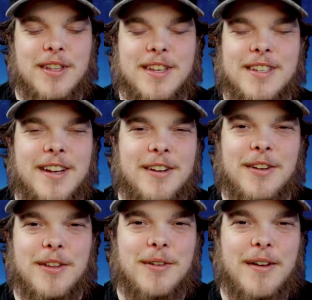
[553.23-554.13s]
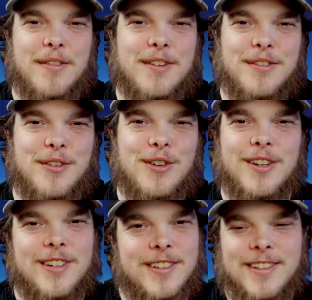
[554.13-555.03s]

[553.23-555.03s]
these I don't know the reference for.